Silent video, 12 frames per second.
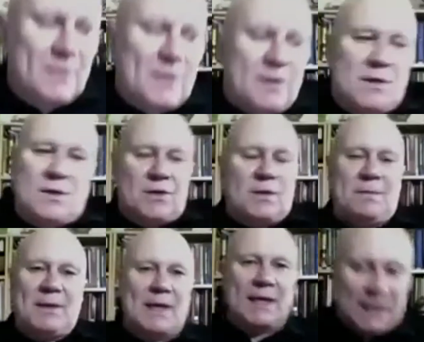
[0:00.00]
is just the
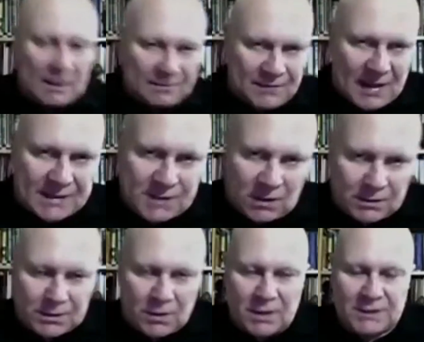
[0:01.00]
beginning of their
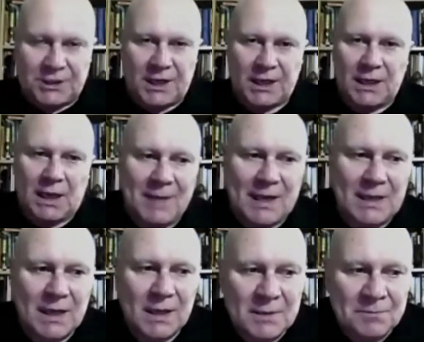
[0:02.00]
technology. I mean,
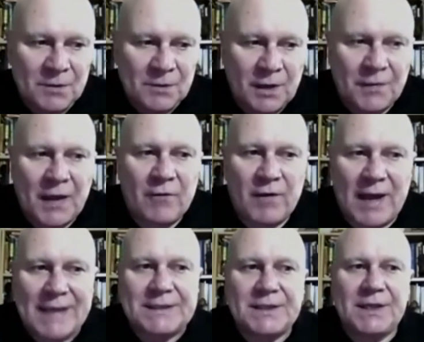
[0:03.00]
you know, they
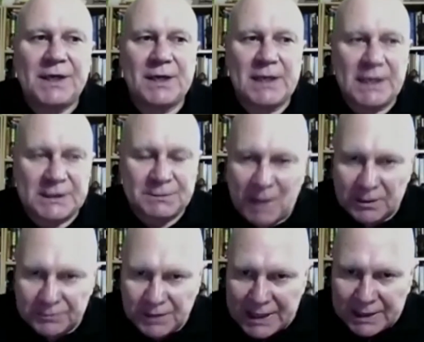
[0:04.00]
created the earliest bone
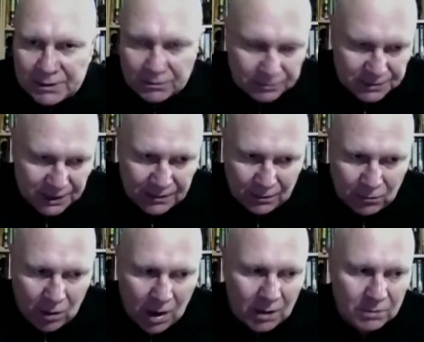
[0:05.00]
needles in the
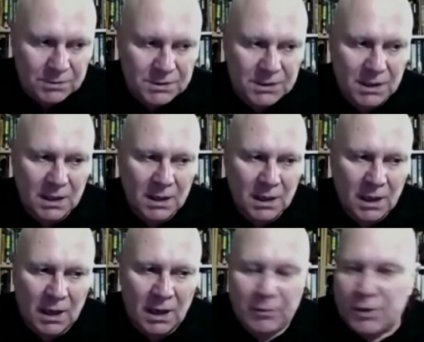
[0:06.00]
world,
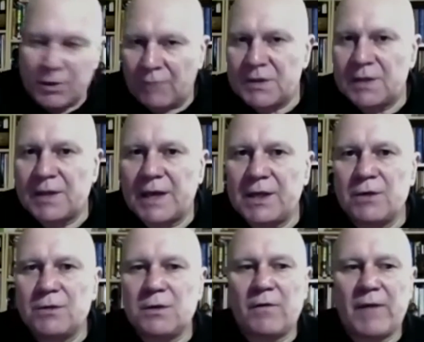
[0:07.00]
which obviously they used
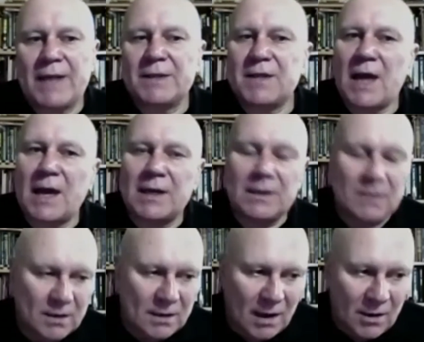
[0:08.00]
to create tailored
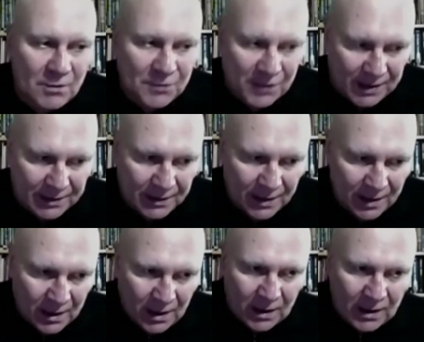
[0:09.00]
clothing.
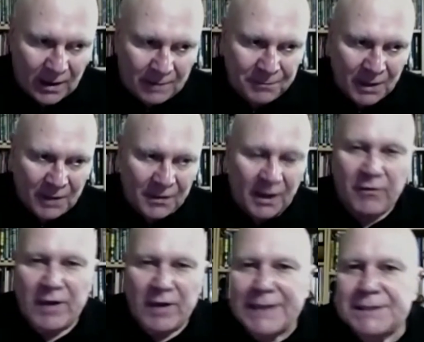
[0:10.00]
They
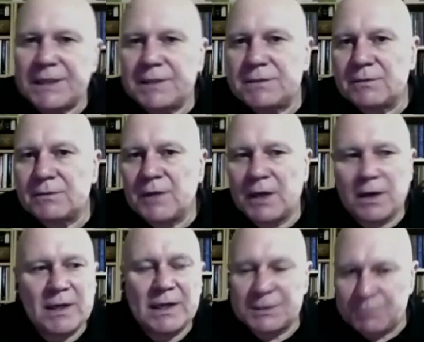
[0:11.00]
created the
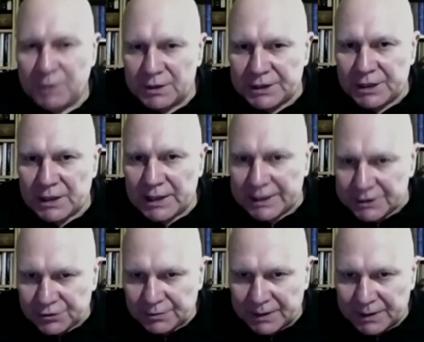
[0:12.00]
earliest musical
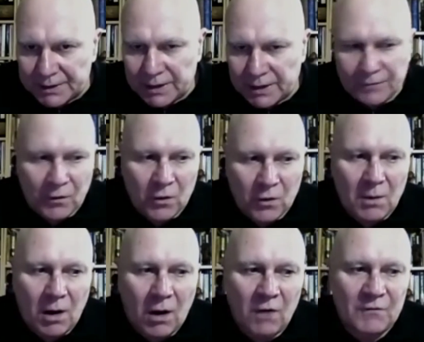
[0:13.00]
instrument in the form
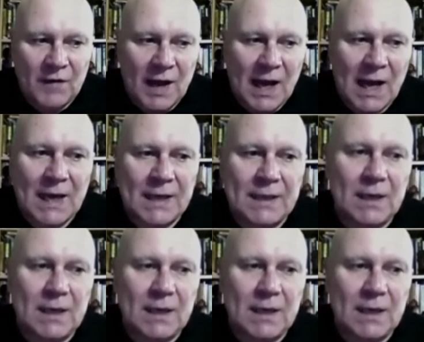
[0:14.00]
of a